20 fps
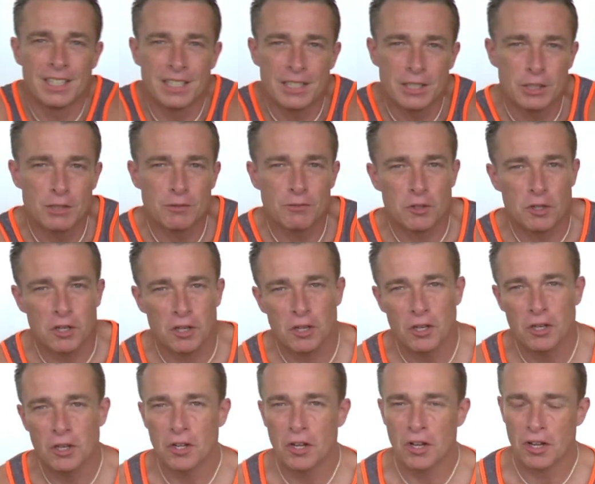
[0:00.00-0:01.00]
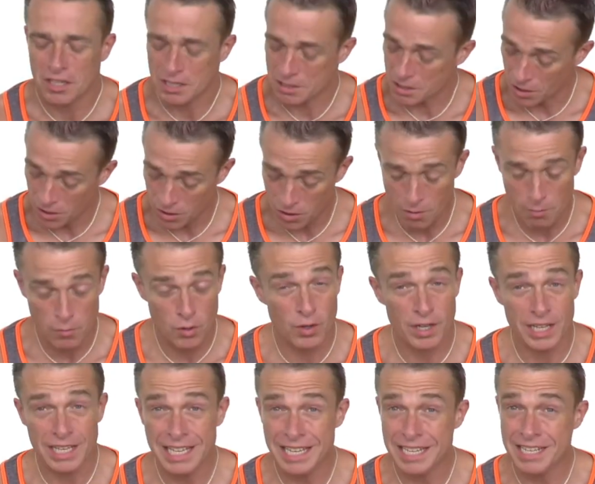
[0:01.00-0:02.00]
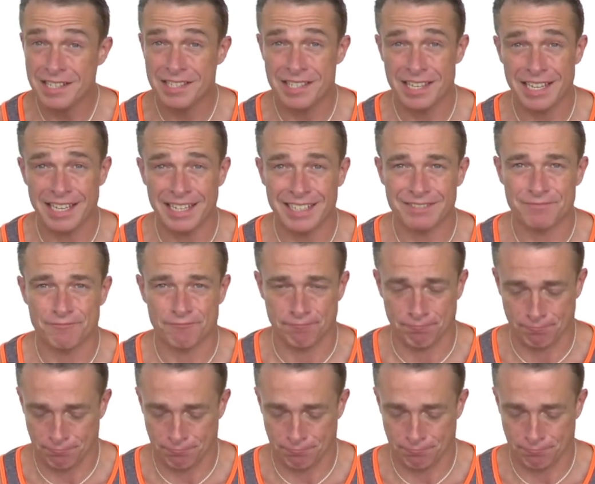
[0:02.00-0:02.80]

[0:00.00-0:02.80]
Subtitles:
you've got it's a lot more ease here.